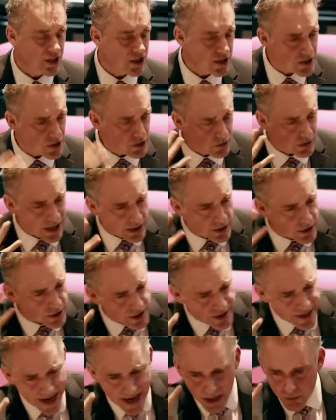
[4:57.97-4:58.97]
I just don't
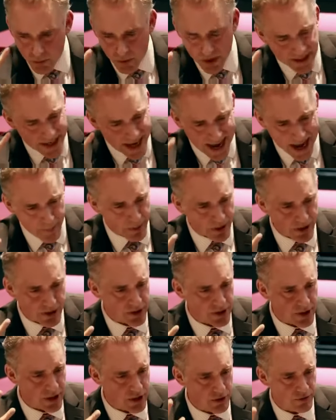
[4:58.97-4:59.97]
understand what's
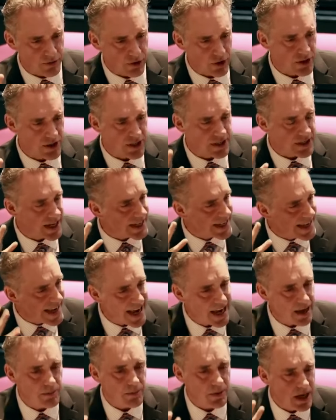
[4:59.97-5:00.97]
happened to the universities. I
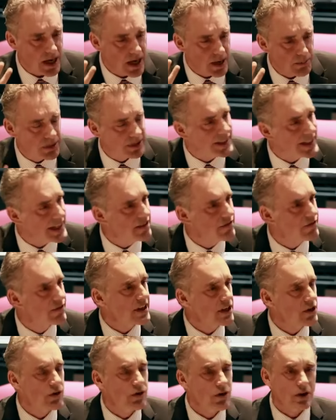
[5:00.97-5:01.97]
can't mm-hmm. believe
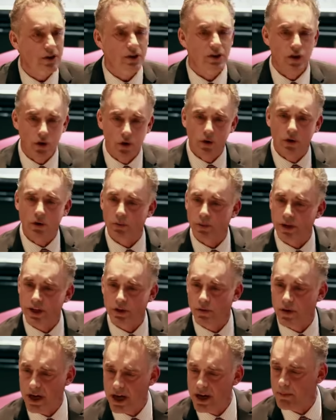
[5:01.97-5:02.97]
that you're not told
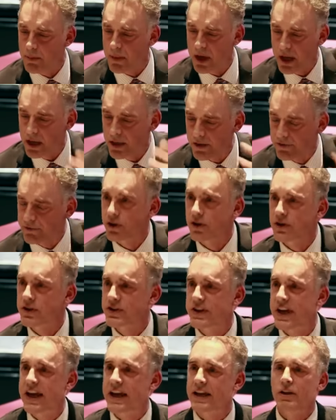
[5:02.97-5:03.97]
when you come the
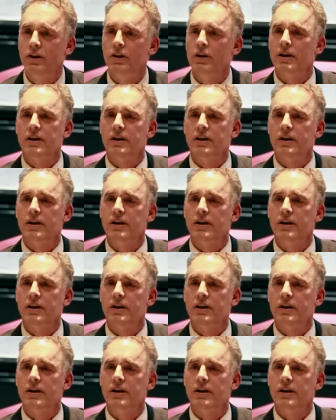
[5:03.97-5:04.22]
first day,